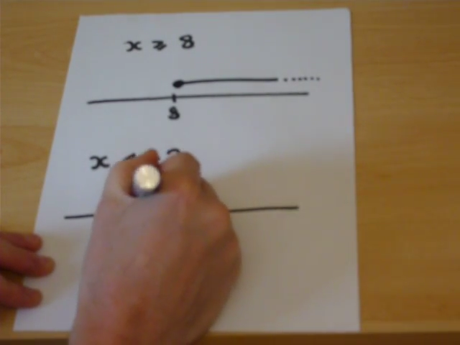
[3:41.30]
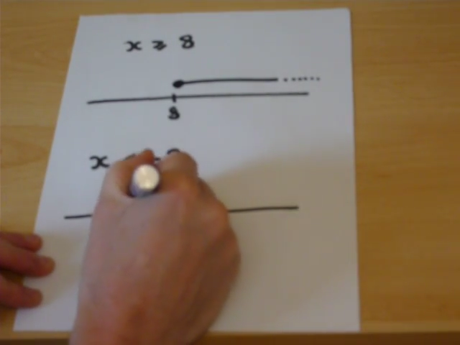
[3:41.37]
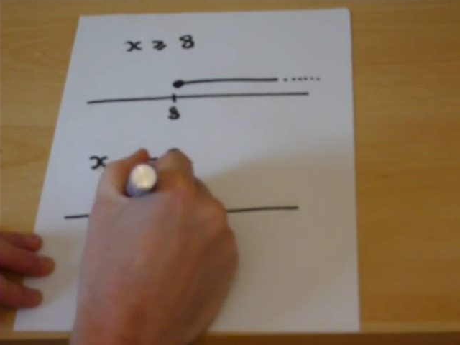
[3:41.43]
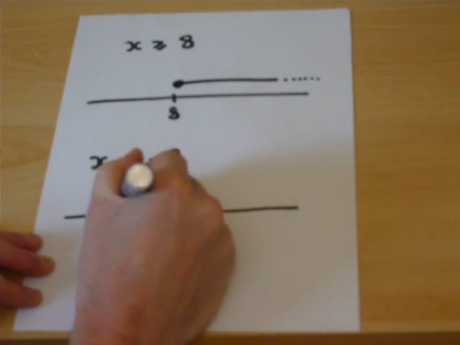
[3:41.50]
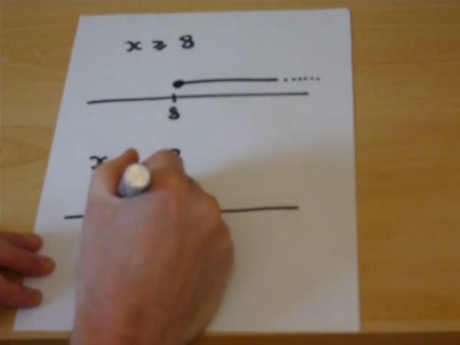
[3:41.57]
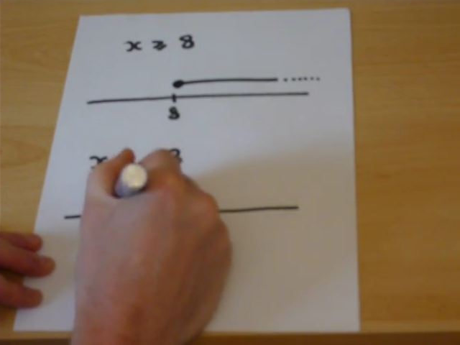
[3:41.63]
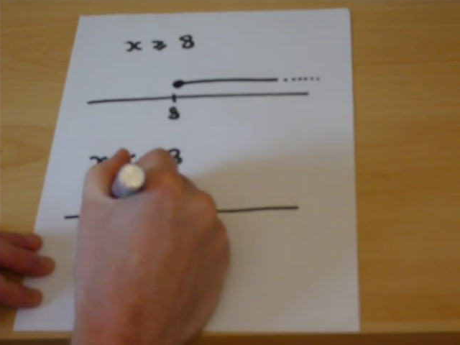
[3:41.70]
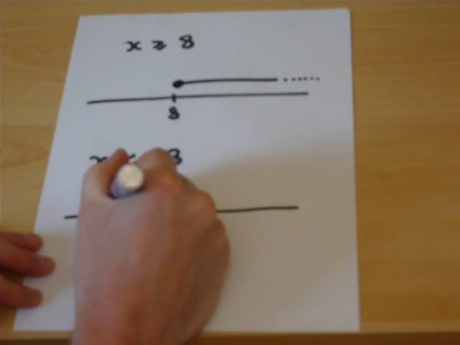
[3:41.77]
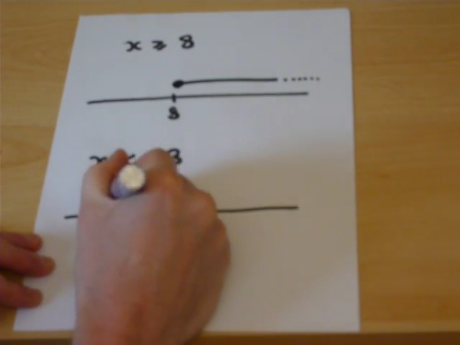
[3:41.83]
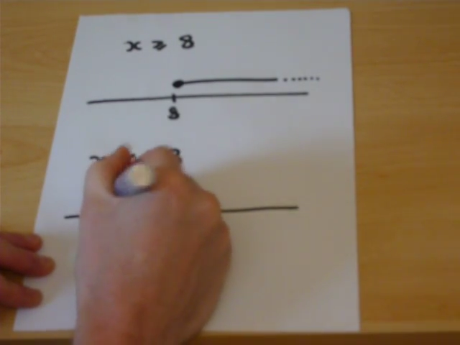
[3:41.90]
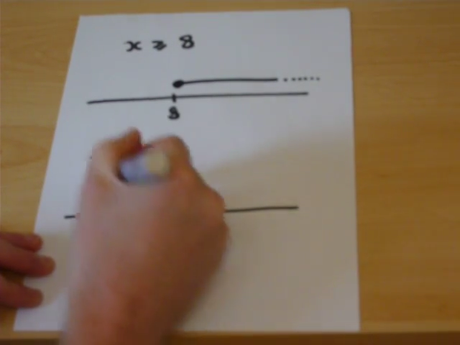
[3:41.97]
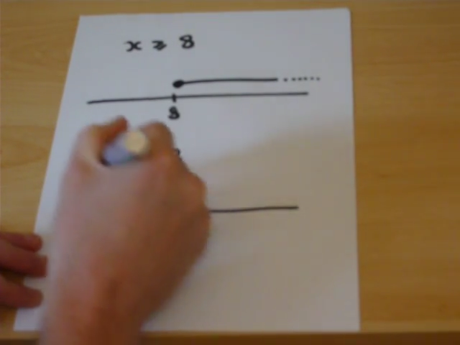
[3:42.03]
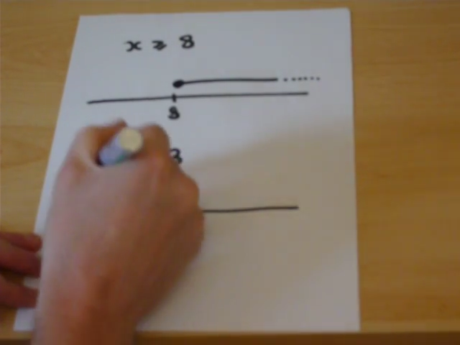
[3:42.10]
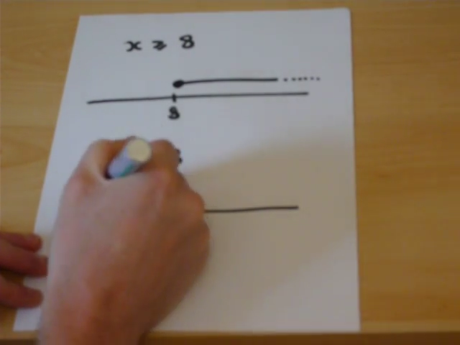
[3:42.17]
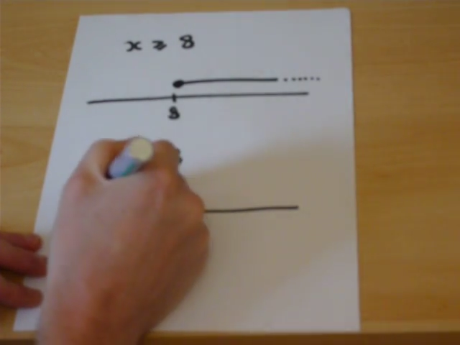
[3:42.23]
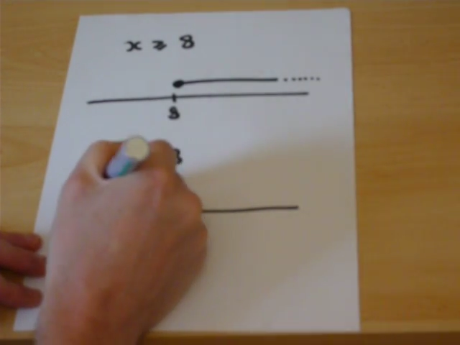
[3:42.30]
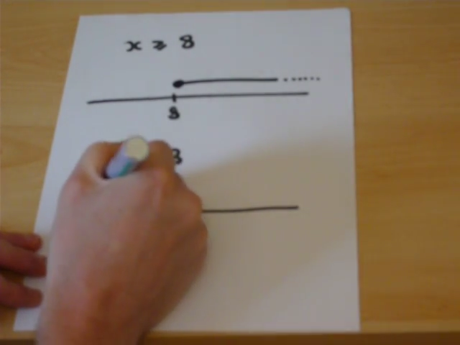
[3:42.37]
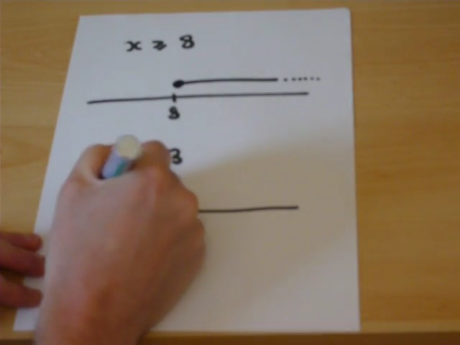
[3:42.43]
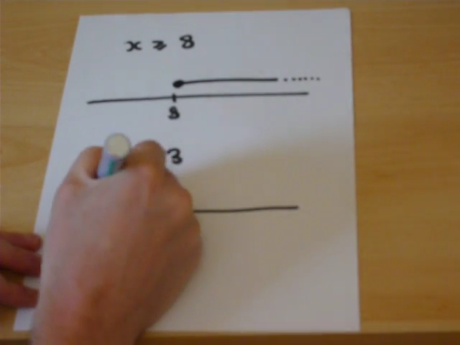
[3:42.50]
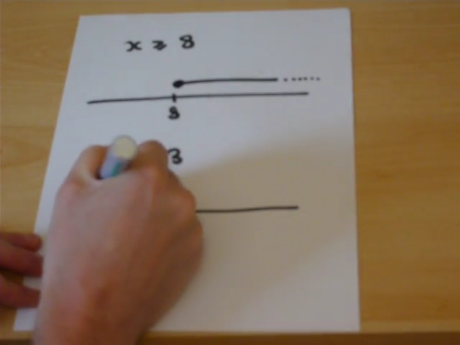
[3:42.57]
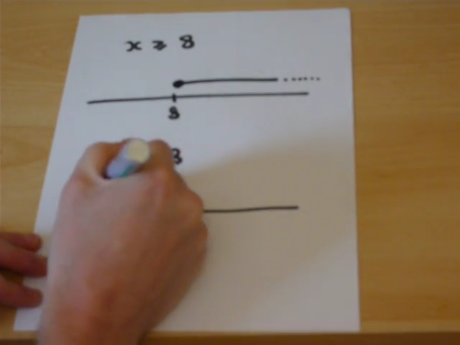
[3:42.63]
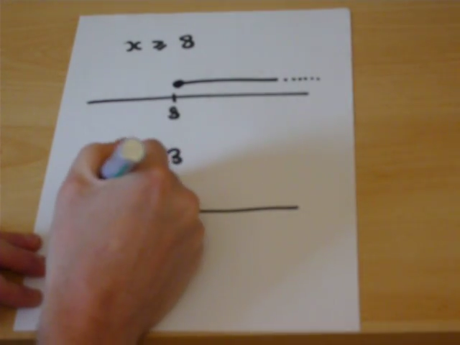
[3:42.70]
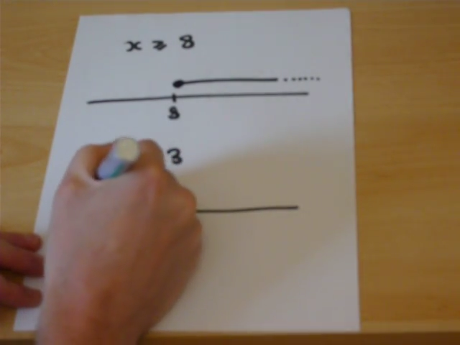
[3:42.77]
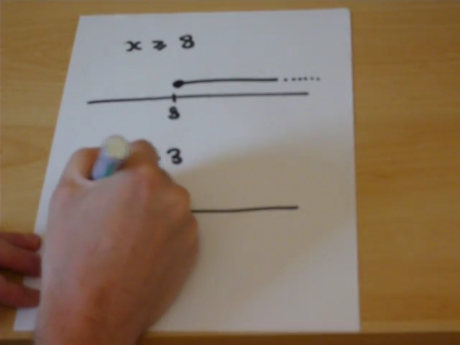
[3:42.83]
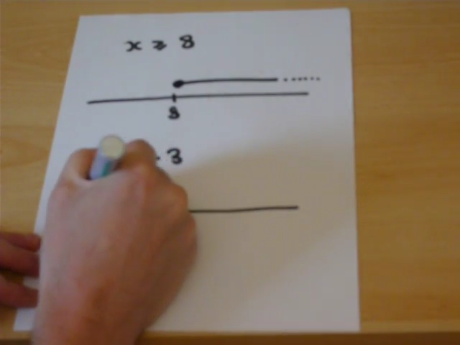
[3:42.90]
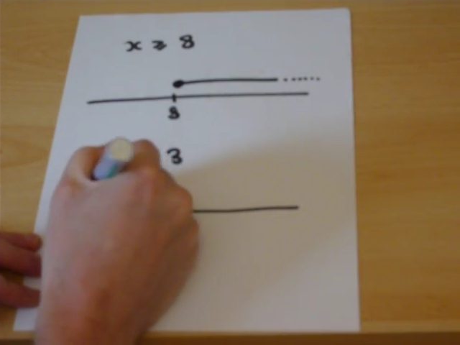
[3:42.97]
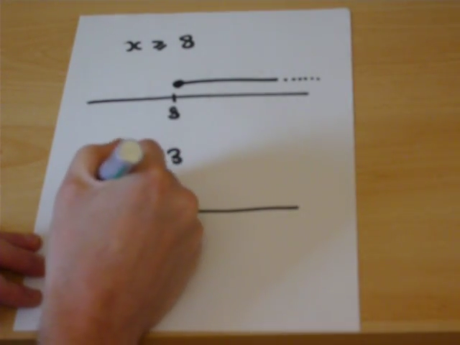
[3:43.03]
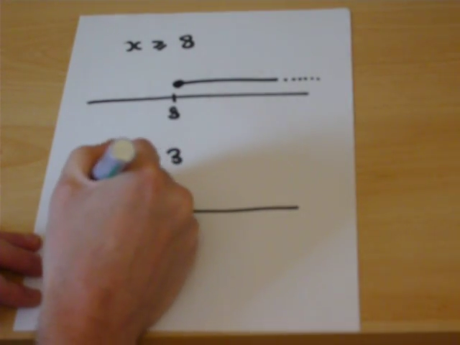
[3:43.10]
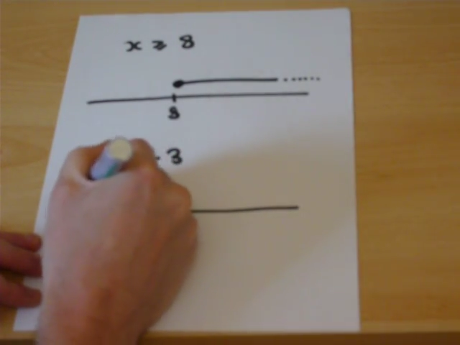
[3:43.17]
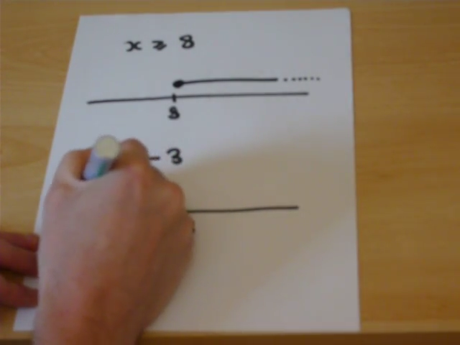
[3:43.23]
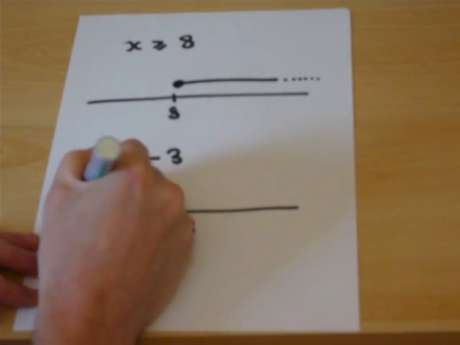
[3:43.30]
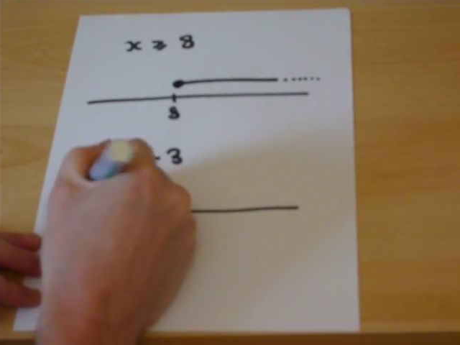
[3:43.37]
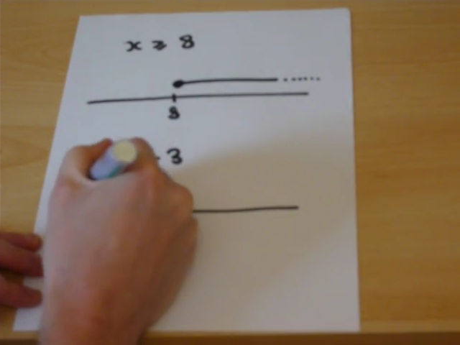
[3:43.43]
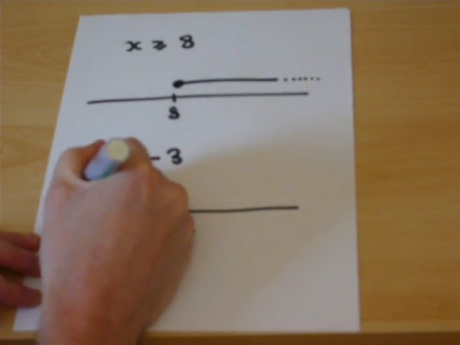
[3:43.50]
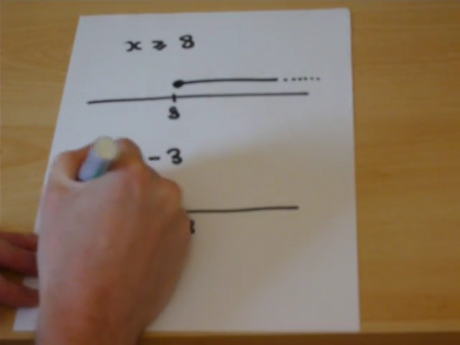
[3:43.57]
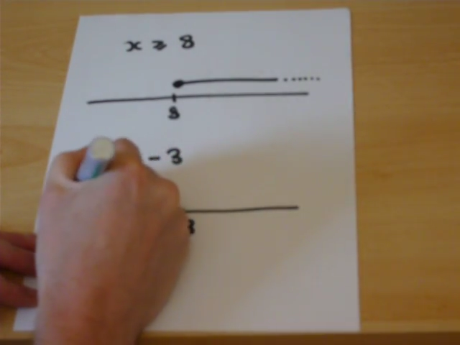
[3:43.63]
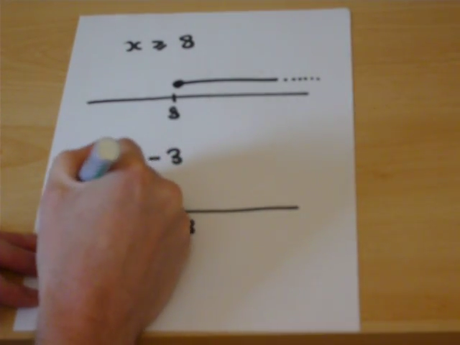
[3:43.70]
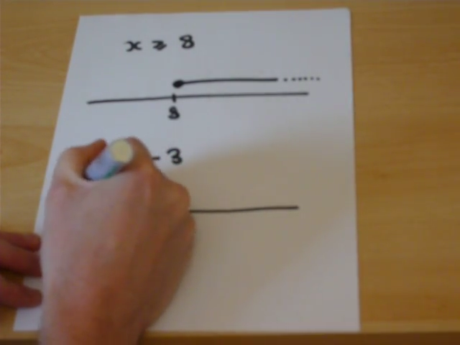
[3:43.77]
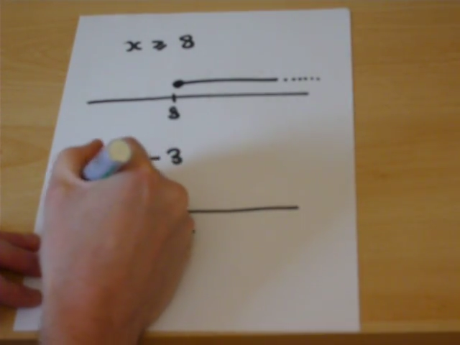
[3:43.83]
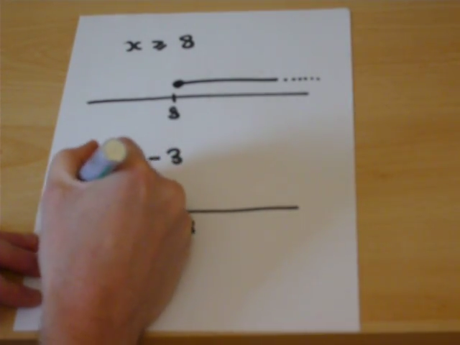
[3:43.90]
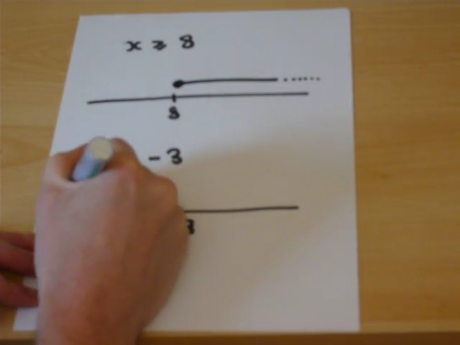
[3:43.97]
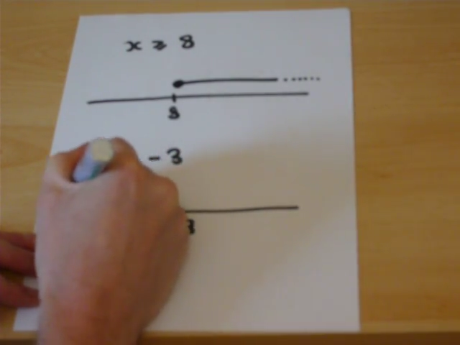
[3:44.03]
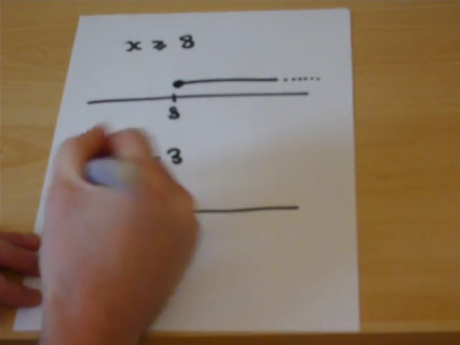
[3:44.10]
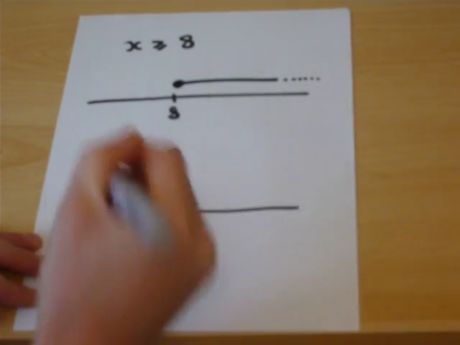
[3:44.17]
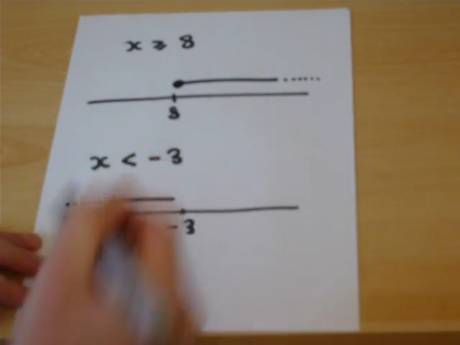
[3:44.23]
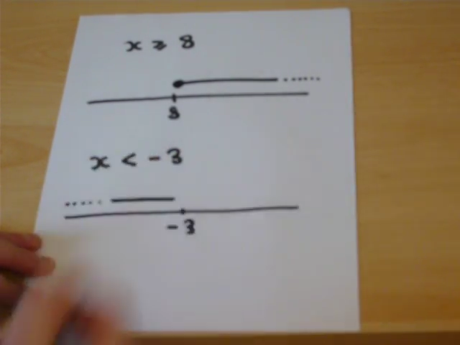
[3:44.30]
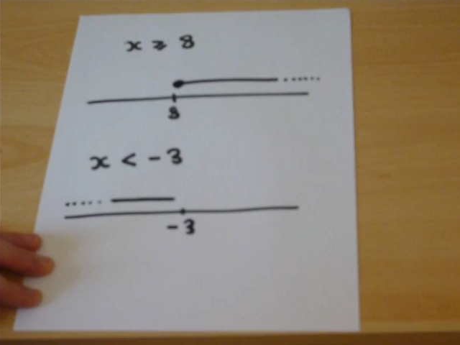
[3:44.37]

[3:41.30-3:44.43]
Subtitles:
Nobody's mouth can be seen.